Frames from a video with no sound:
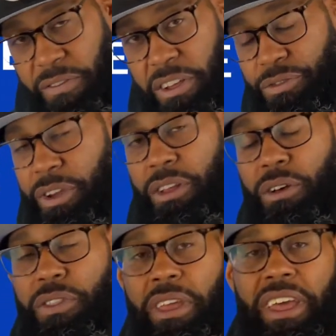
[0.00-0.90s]
finish reading the whole
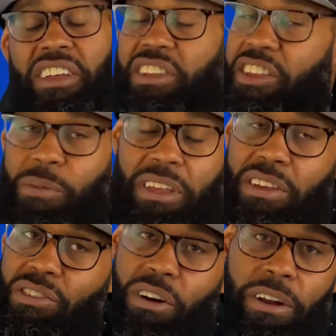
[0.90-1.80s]
thing, guys. That's
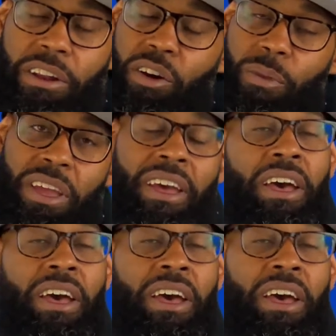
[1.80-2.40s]
because you already know me.